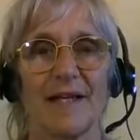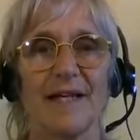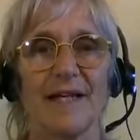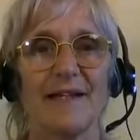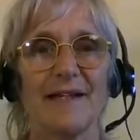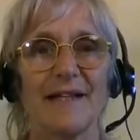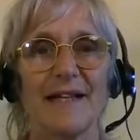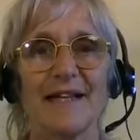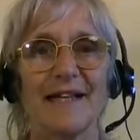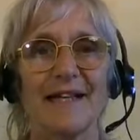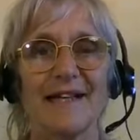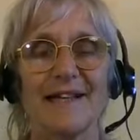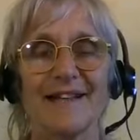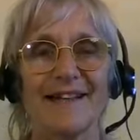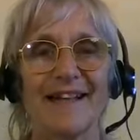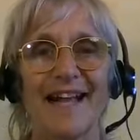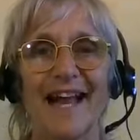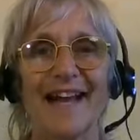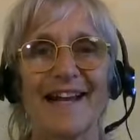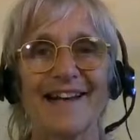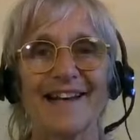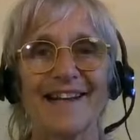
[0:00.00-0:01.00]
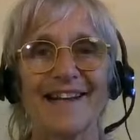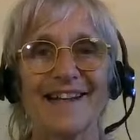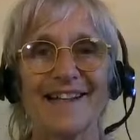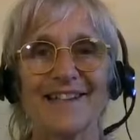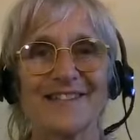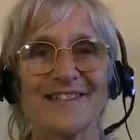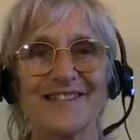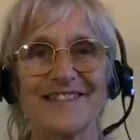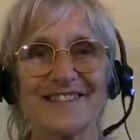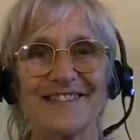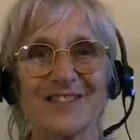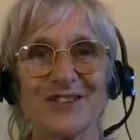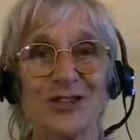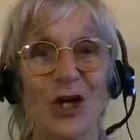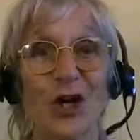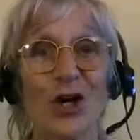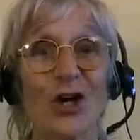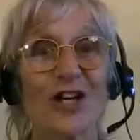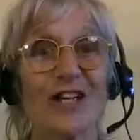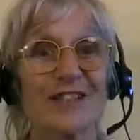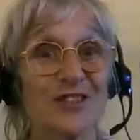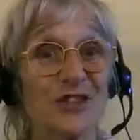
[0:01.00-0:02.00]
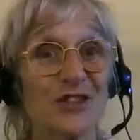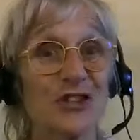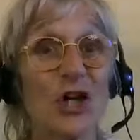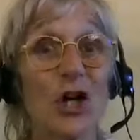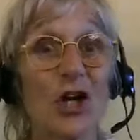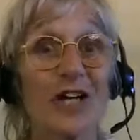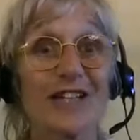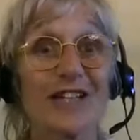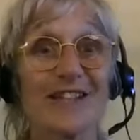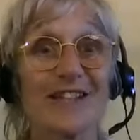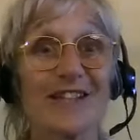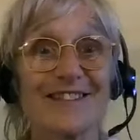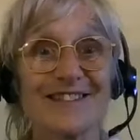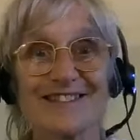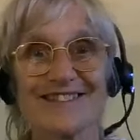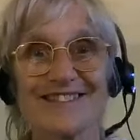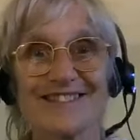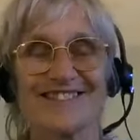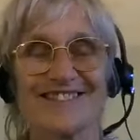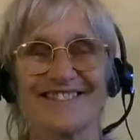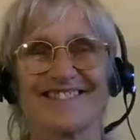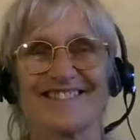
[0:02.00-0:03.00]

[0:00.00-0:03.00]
eating candies, chocolate, chocolate.